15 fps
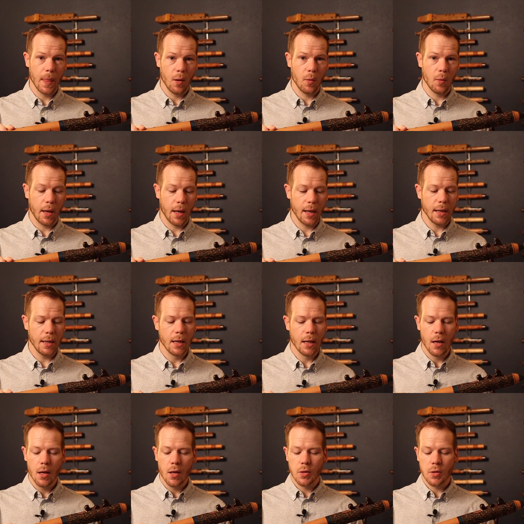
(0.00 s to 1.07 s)
okay?
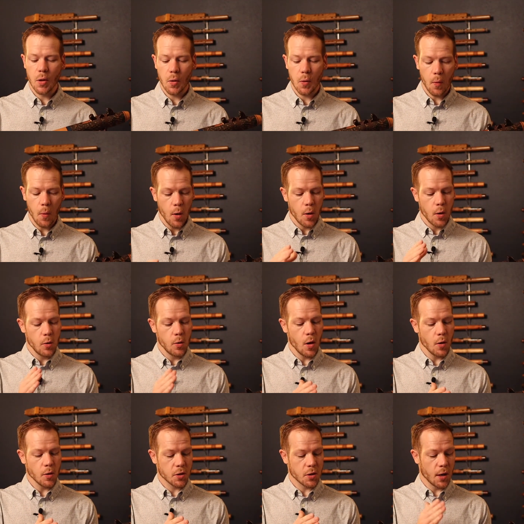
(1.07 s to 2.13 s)
So
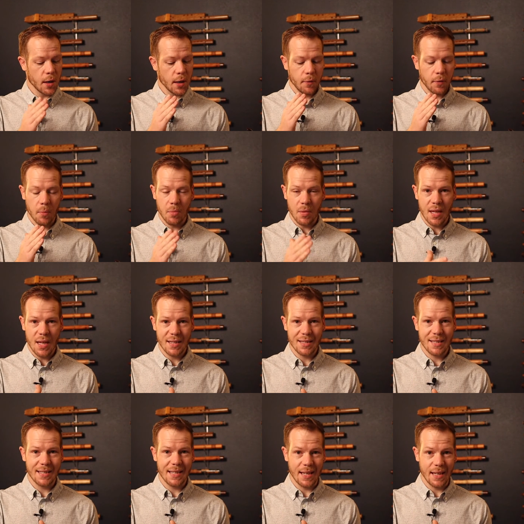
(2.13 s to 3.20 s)
starting from this
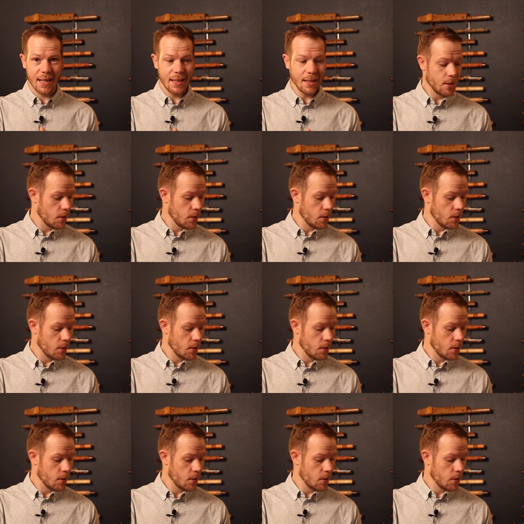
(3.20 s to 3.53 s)
C